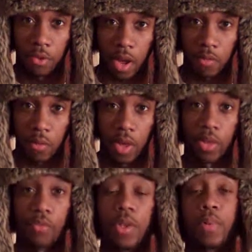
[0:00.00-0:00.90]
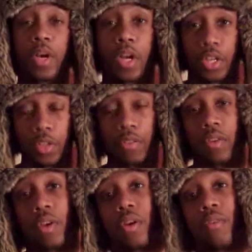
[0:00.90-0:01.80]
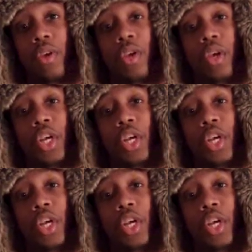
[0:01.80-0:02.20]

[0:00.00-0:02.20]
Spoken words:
travel and the repercussions of